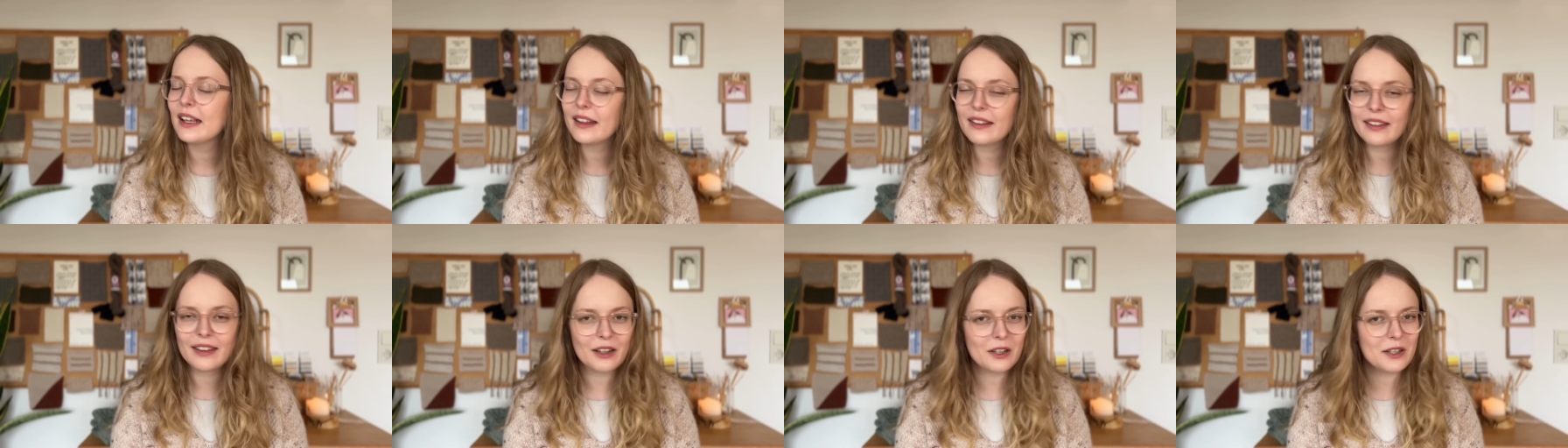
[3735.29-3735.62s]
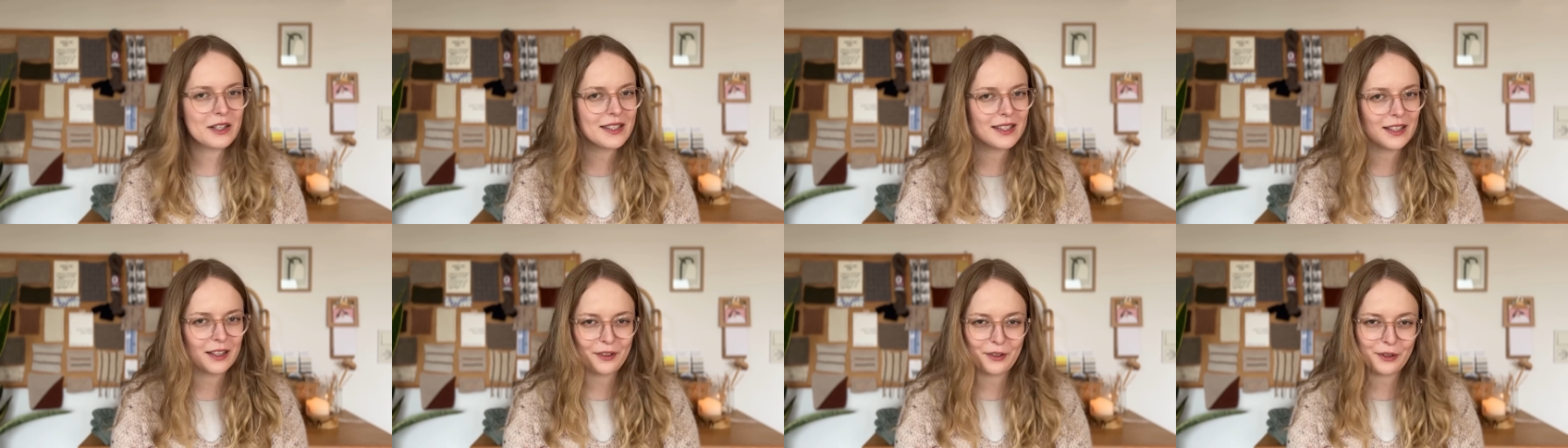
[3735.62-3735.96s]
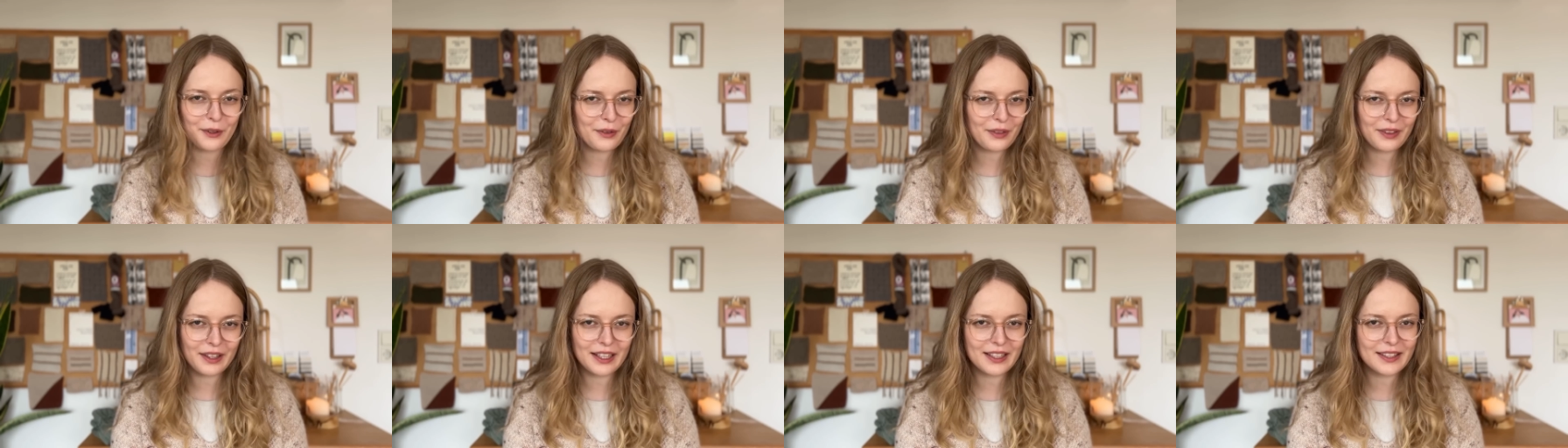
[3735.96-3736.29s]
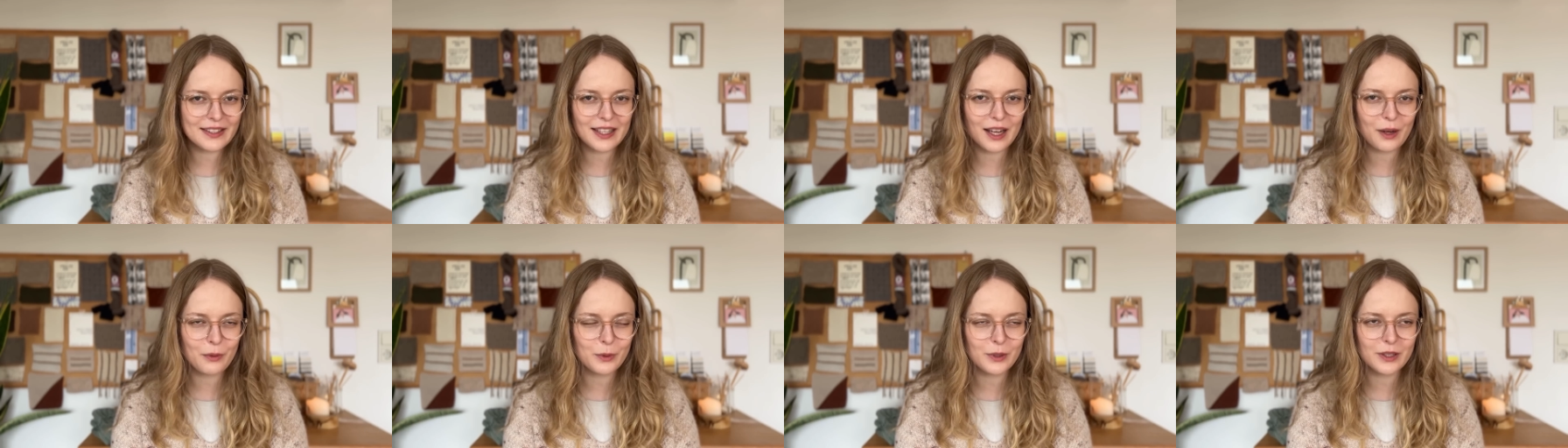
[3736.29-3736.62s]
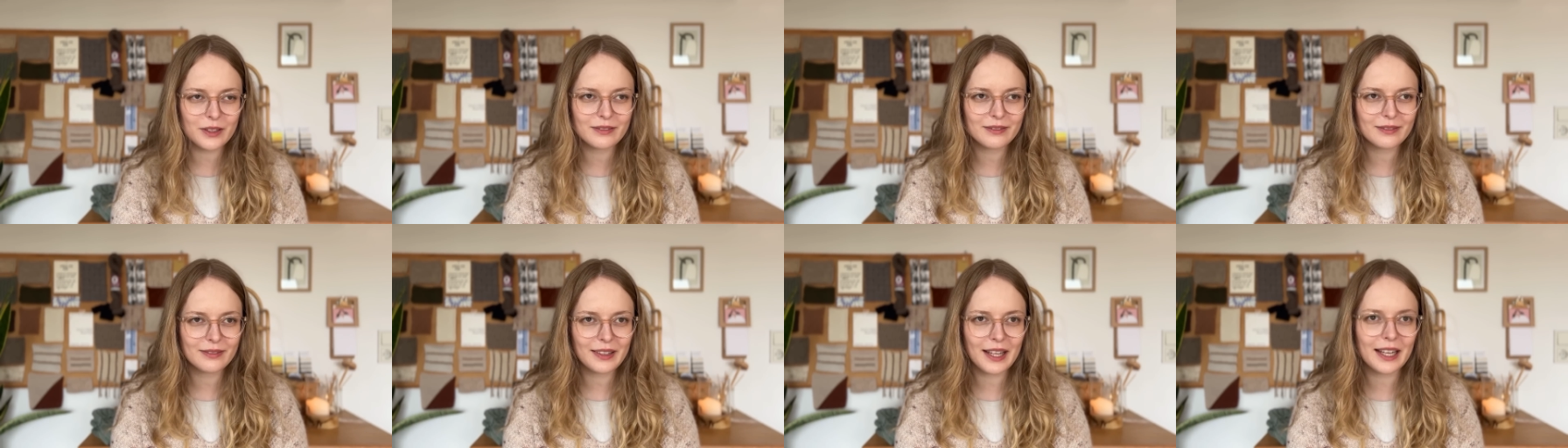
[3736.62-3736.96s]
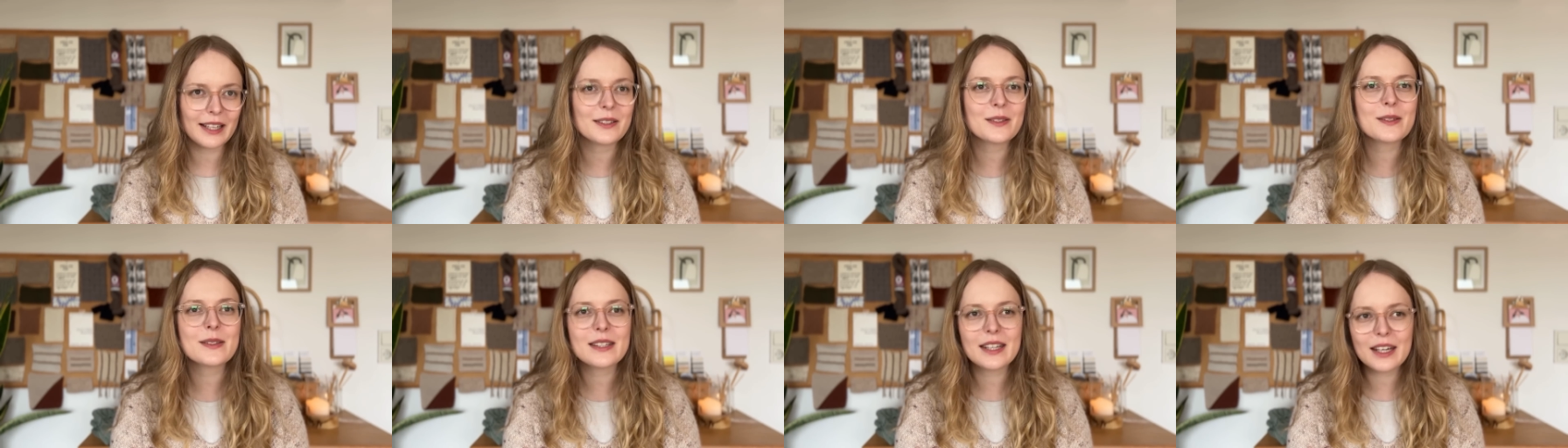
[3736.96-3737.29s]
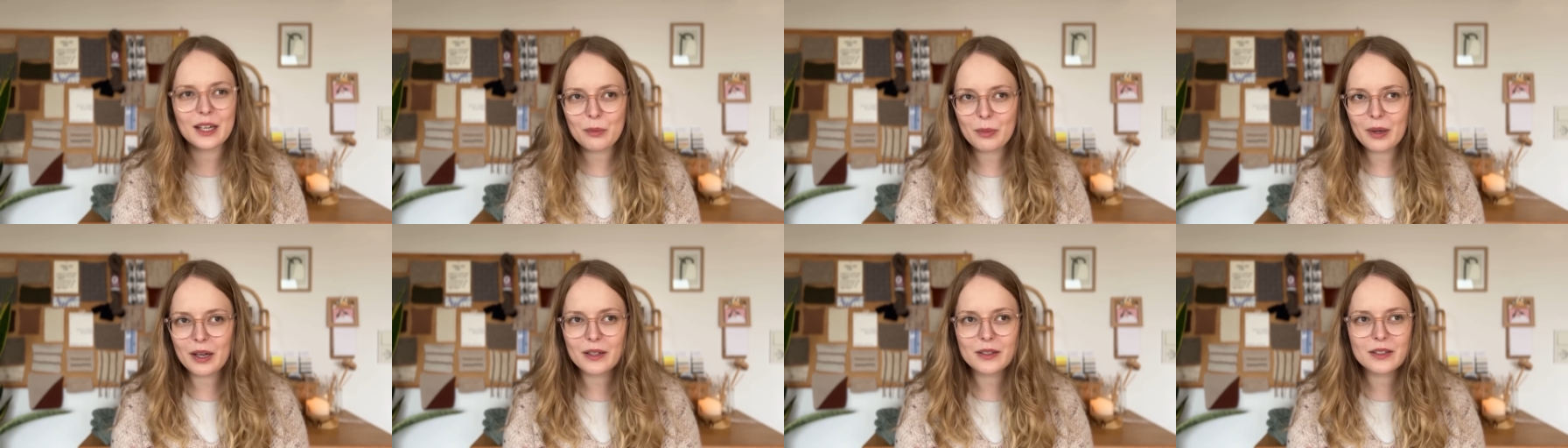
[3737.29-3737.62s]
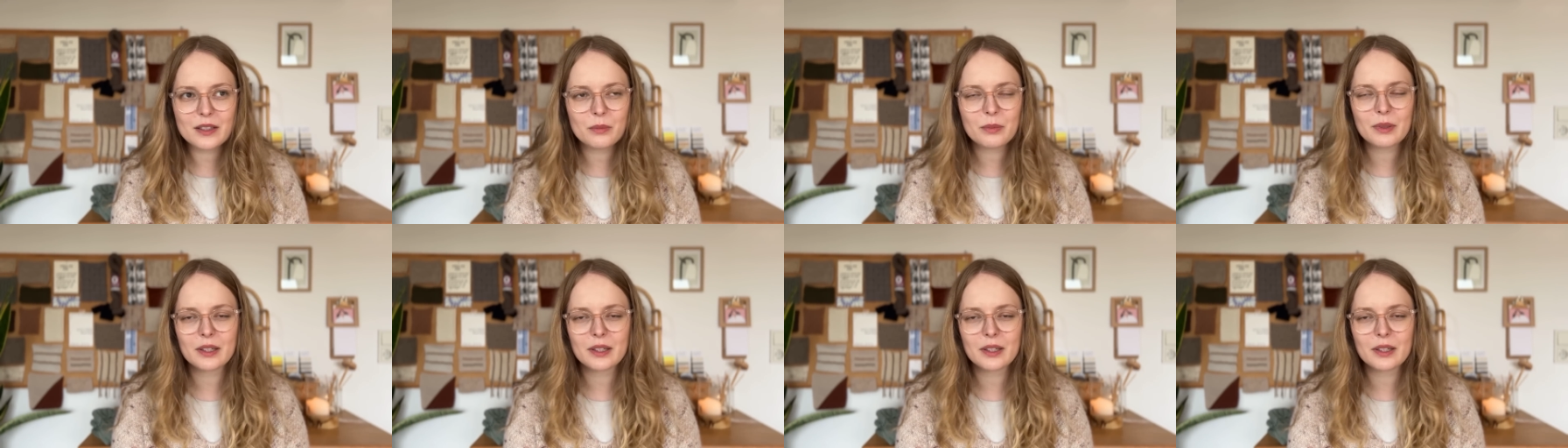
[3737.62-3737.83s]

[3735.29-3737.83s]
There is a lot of things I would like to say about it,